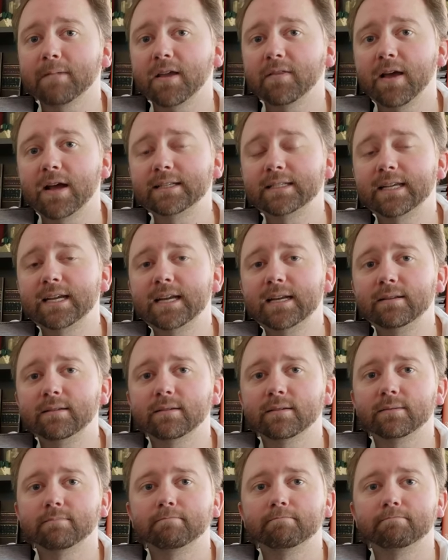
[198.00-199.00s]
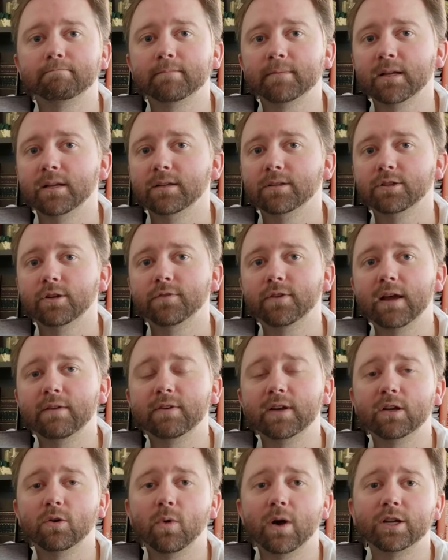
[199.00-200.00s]
that's it. So if you have
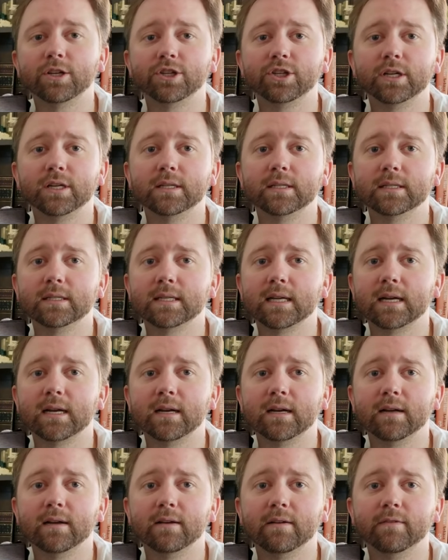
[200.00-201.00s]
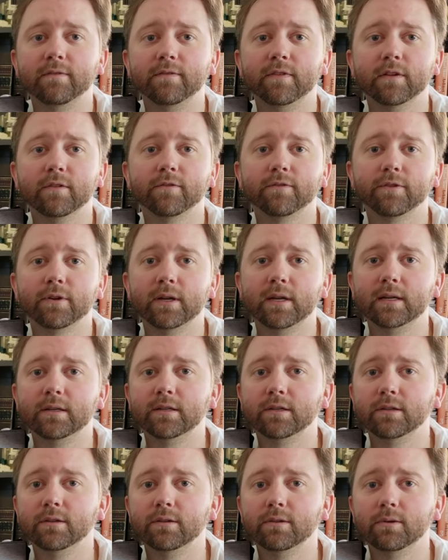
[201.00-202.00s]
any questions, uh, feel free
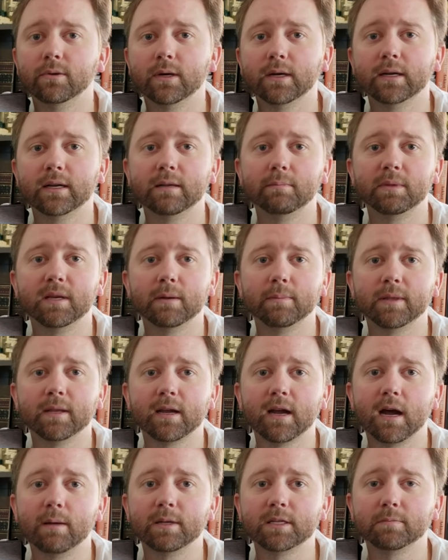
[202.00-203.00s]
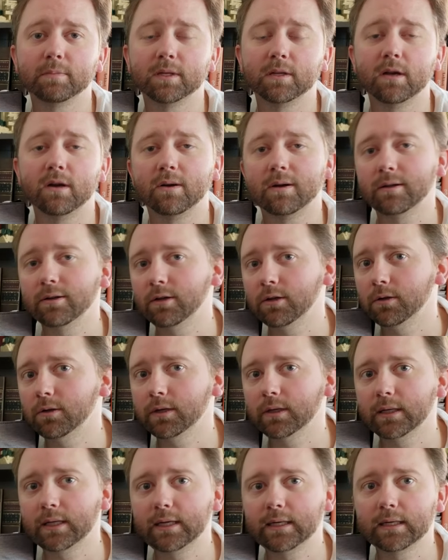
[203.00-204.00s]
to uh, hit me up in the comments below. I'll include
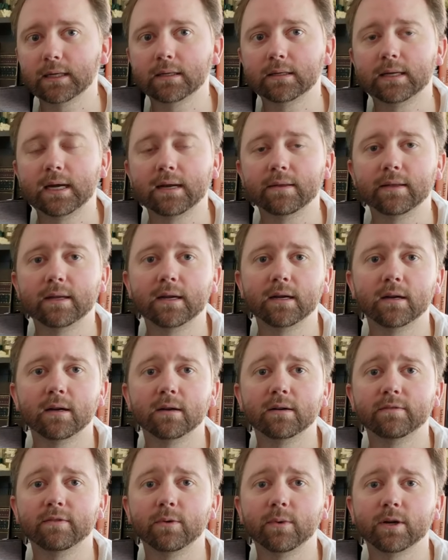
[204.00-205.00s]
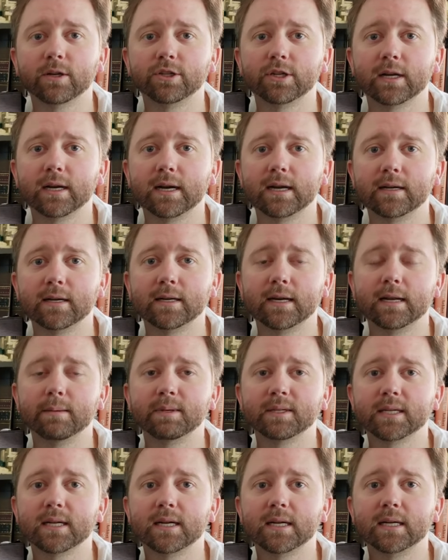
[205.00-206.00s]
a link down there if you want to check it out on
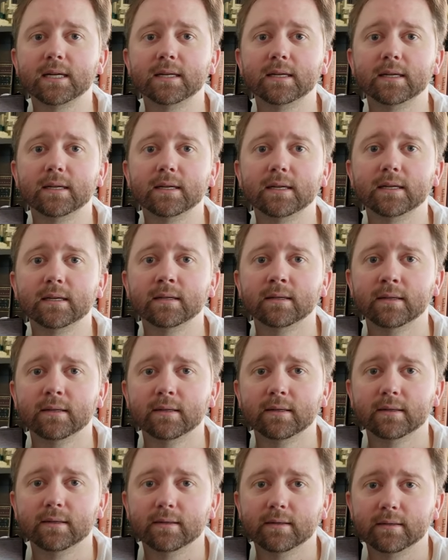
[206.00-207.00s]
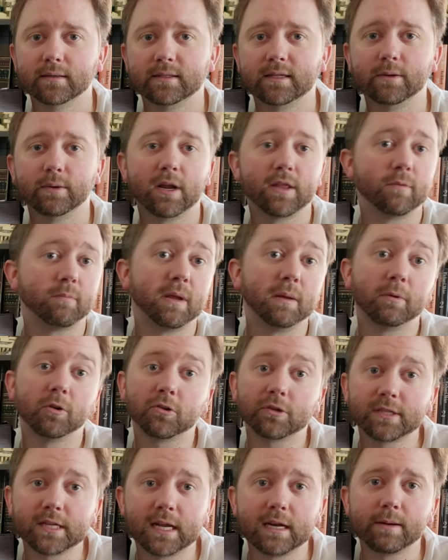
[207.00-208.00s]
Amazon. Uh, see what other people
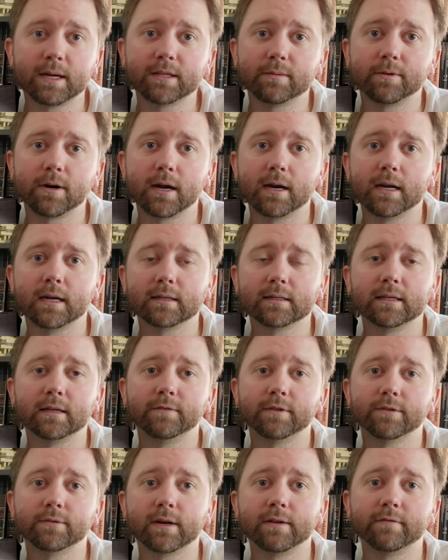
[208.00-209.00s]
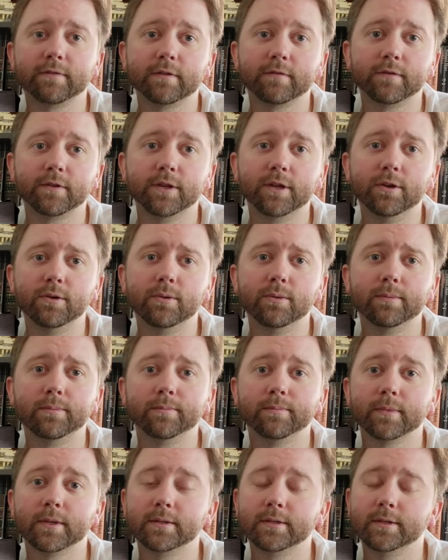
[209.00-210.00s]
are saying about the product, see if it's right fit for you.
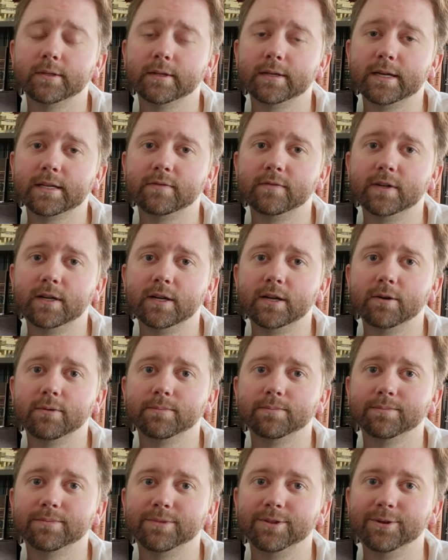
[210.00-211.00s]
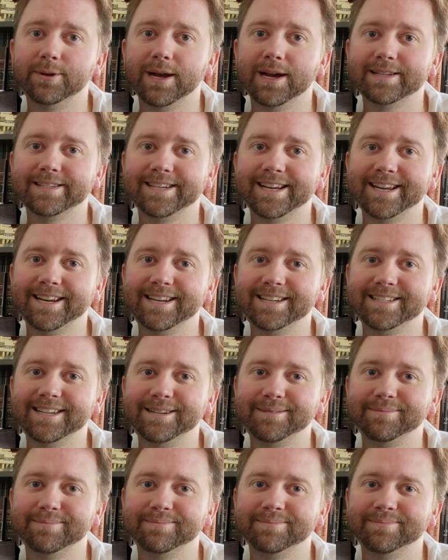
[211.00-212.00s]
Until the next video, you guys take it
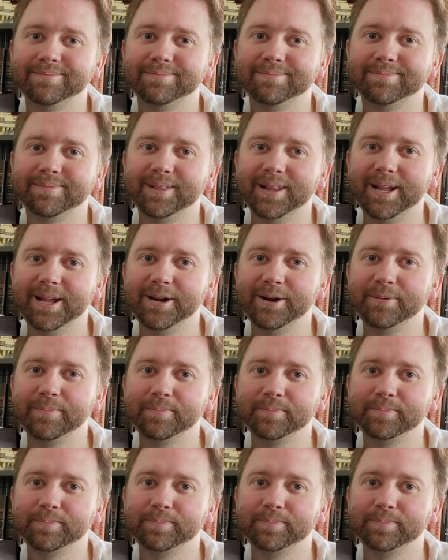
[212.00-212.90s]
easy. Later.